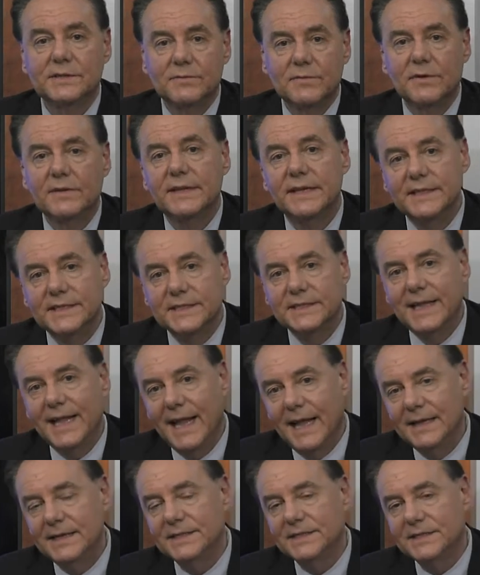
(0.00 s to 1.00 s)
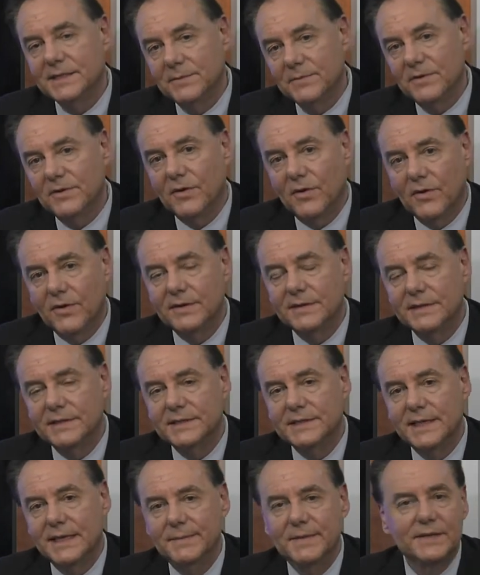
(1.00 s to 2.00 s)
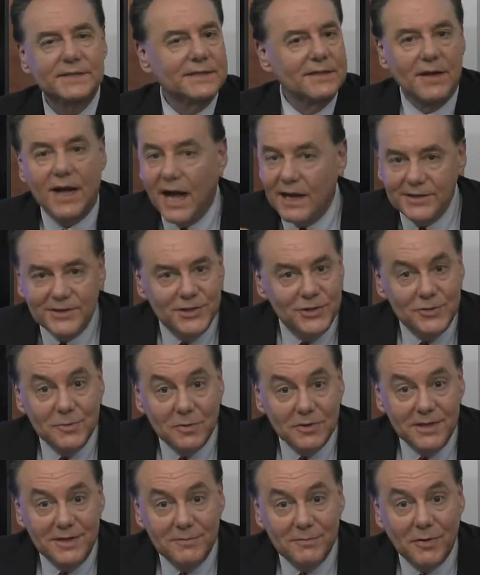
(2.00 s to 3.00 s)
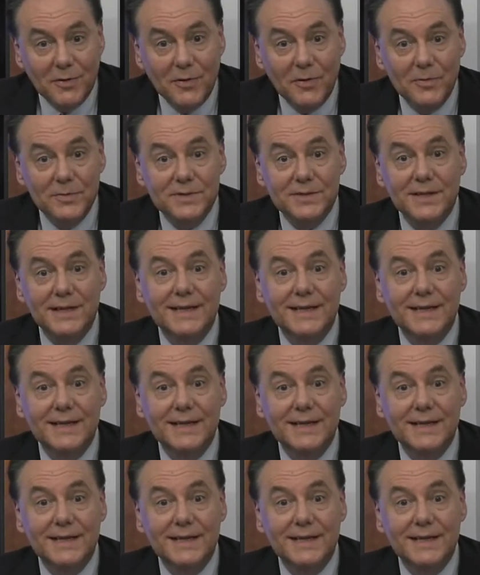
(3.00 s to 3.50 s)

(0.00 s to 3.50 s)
and where they stand is somewhat hard to say because, look, uh, do you believe polls?